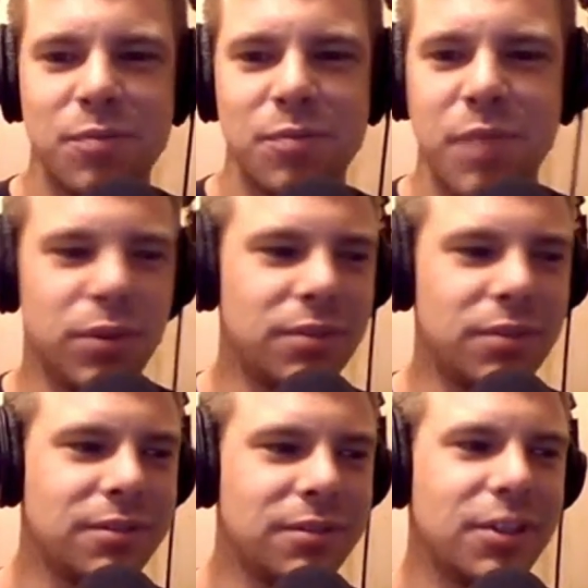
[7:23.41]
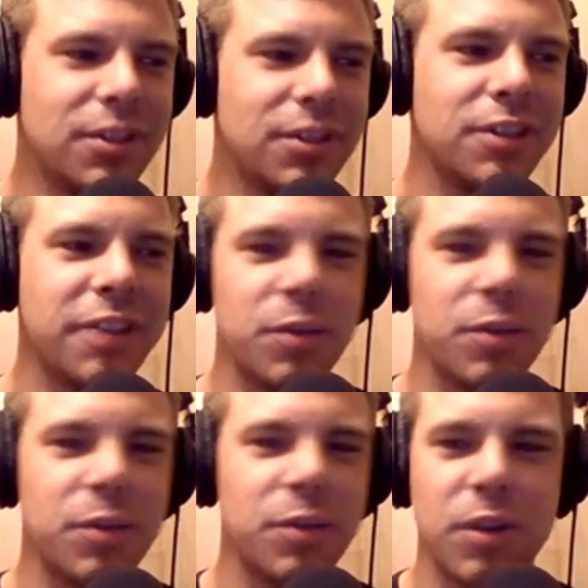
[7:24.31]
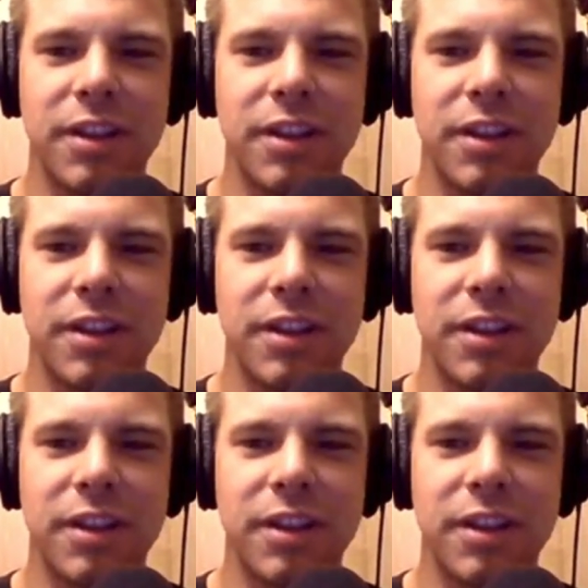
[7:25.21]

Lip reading: people start saying one thing,